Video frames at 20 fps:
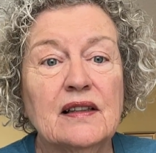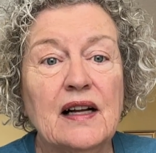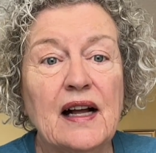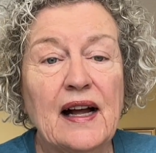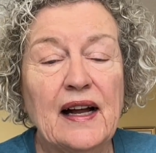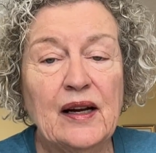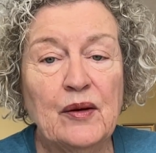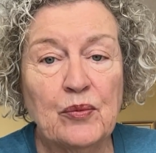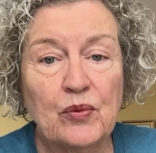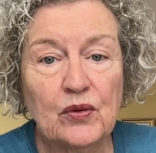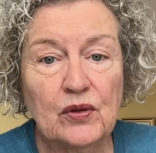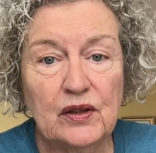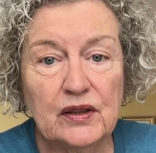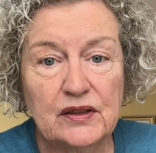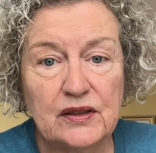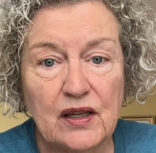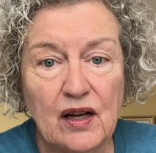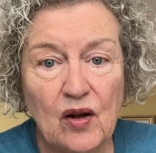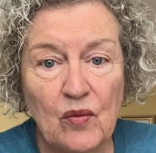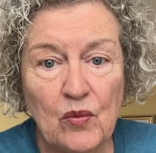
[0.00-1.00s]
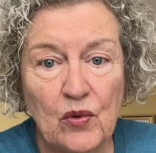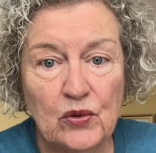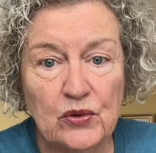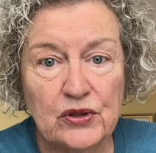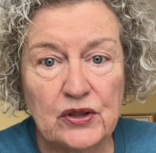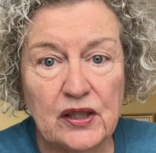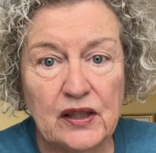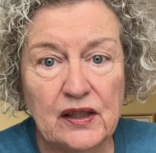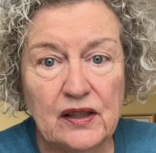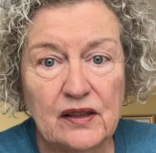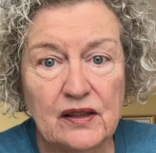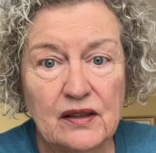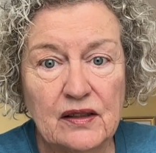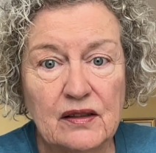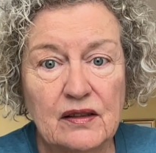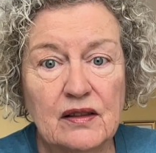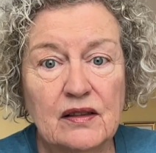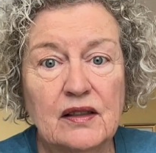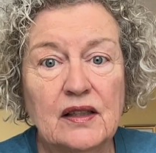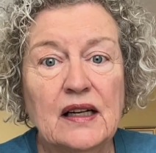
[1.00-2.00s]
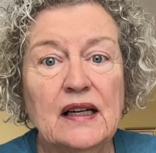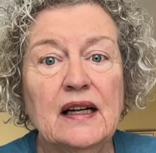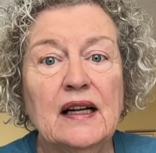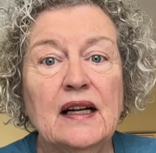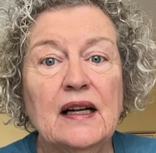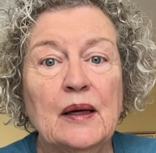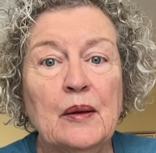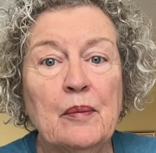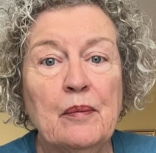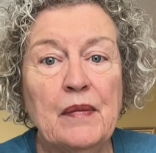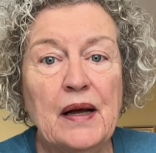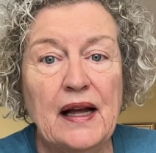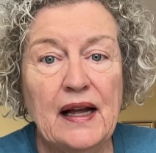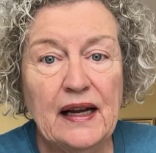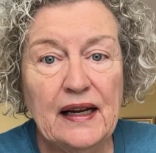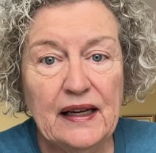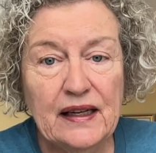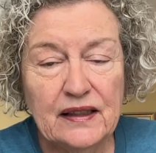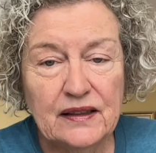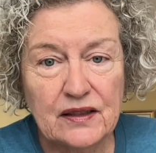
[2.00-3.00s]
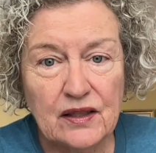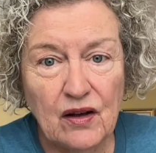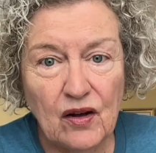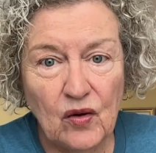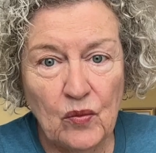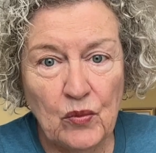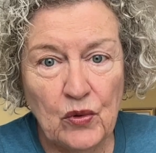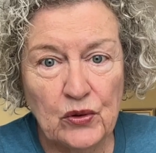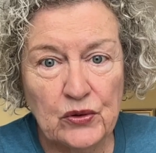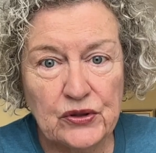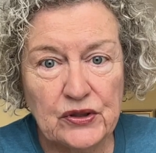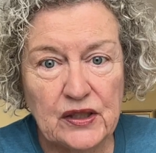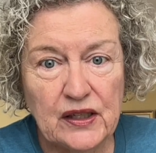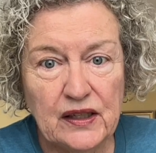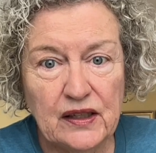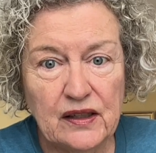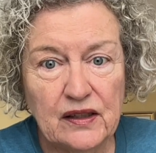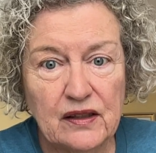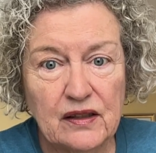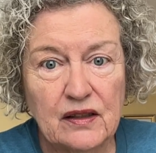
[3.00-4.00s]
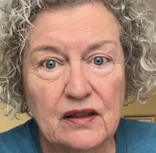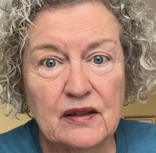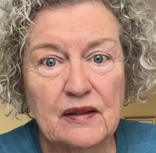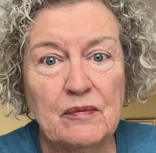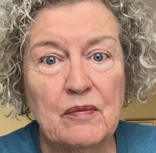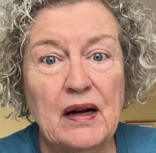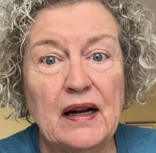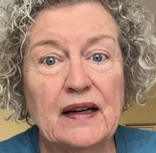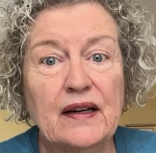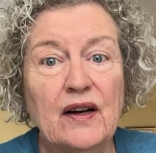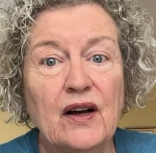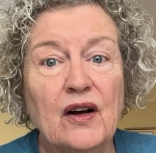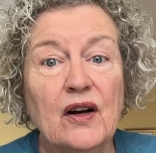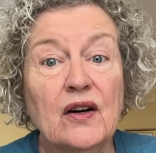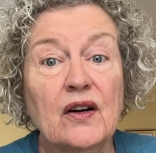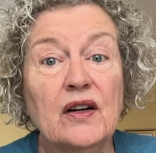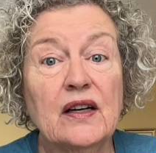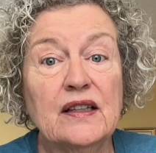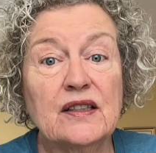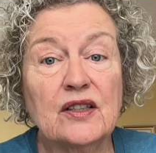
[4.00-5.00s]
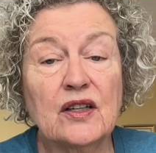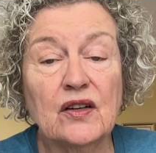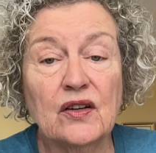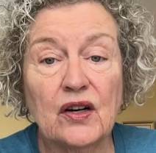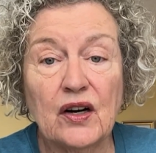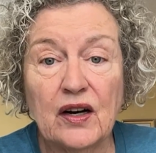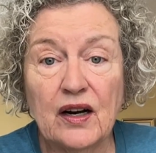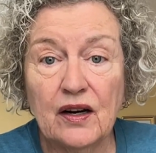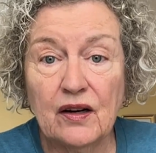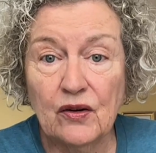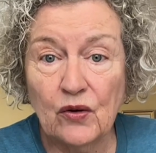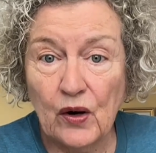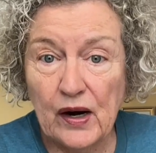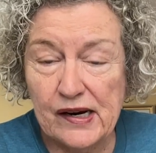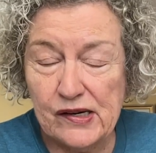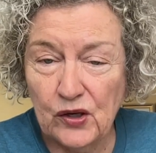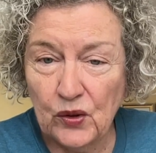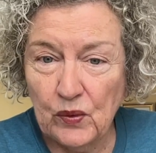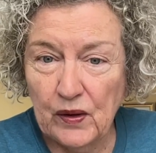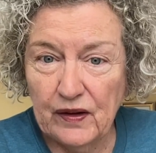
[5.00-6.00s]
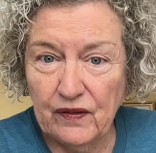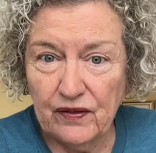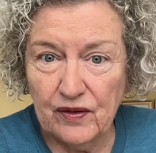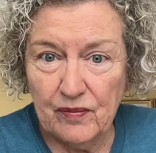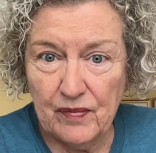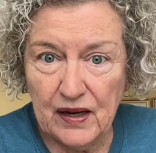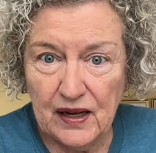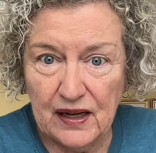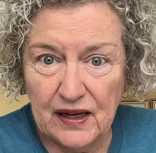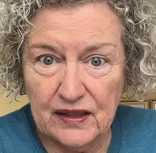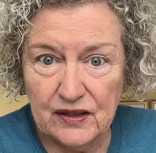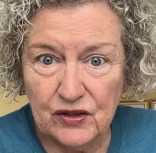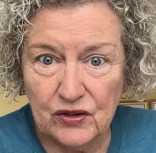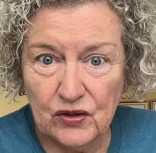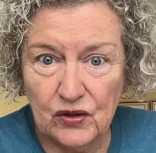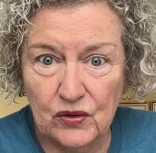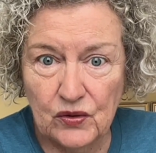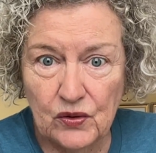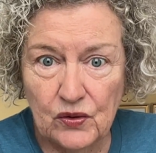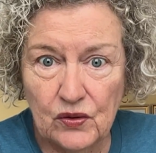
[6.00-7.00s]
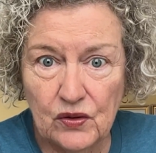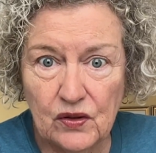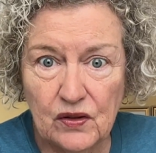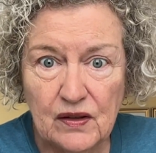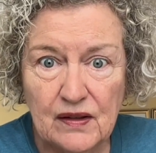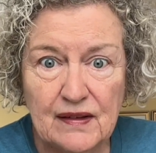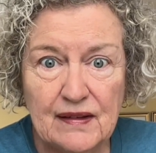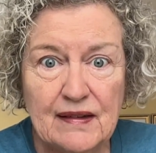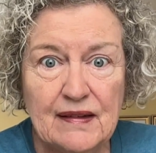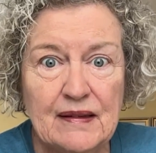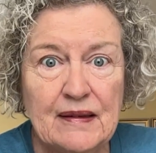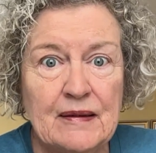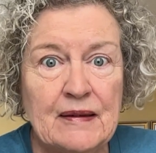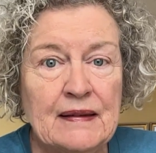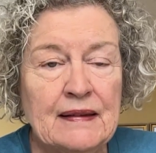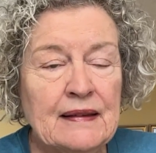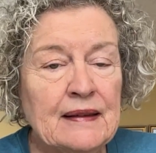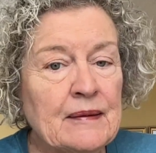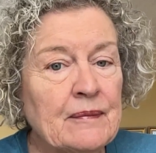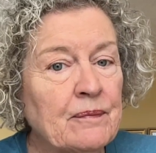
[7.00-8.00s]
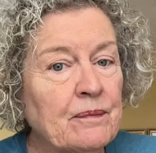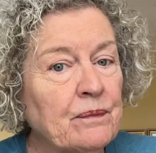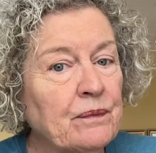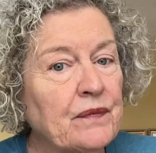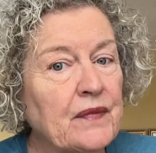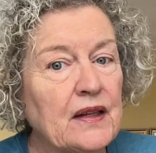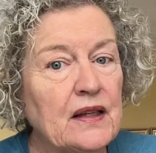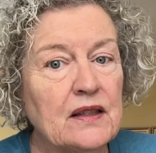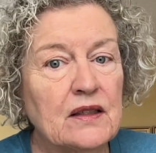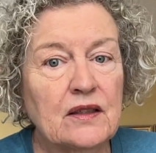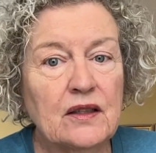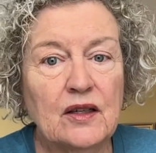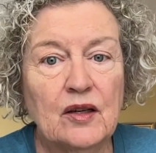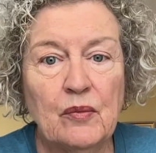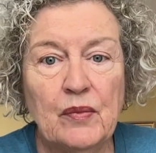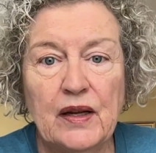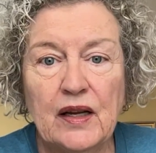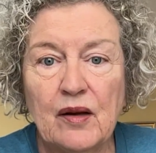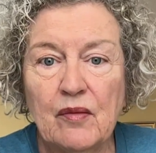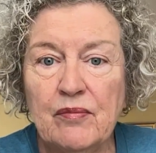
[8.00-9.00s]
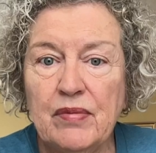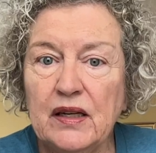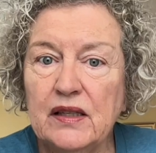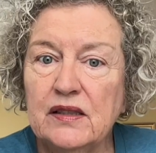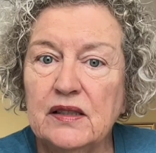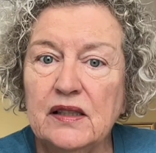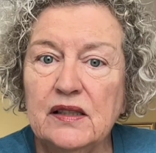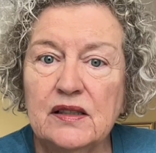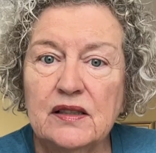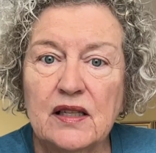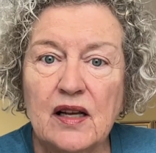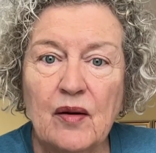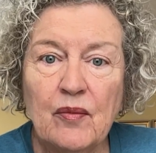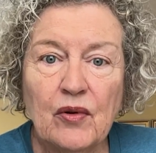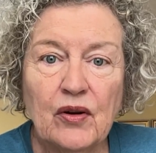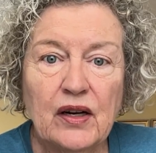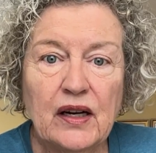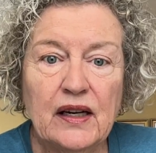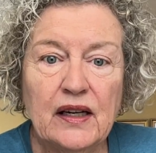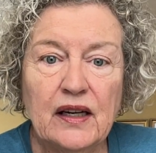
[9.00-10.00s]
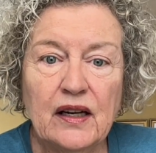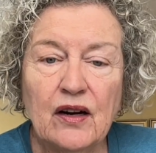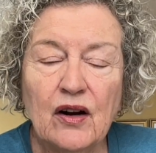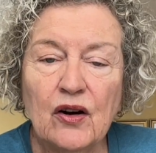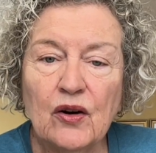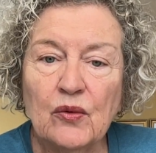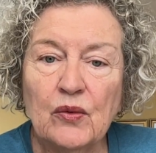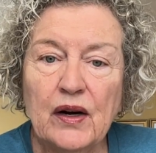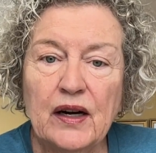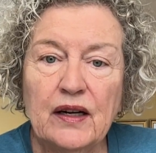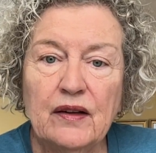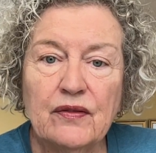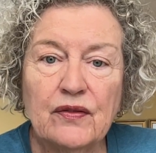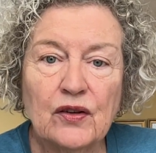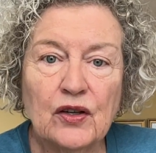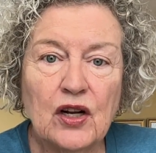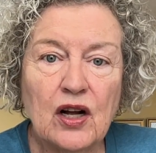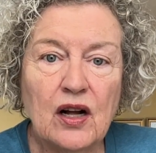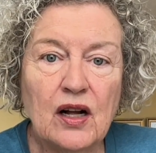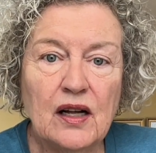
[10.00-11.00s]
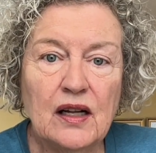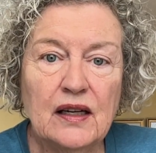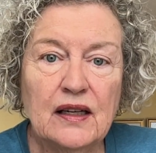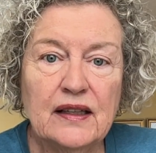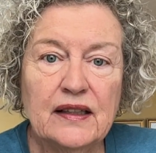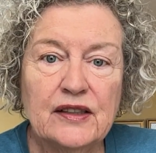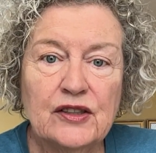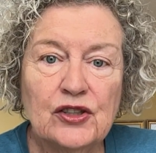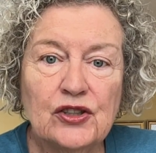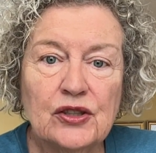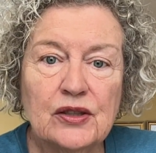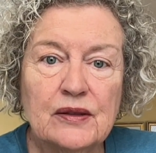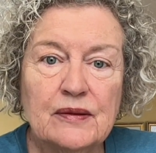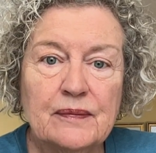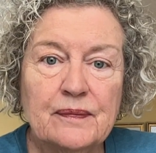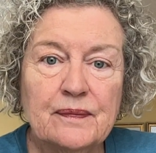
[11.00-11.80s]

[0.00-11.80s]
April is almost here, May is almost here. My daughter is going to graduate from high school. It's going to be a busy summer getting her ready for college